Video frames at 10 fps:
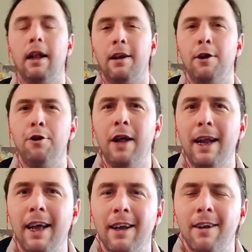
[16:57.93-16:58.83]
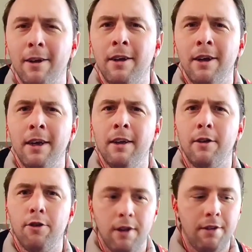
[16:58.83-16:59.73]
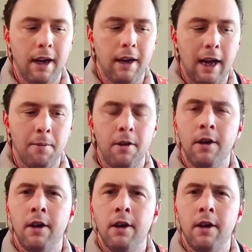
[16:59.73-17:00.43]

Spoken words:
And he'll do that again. So the second time.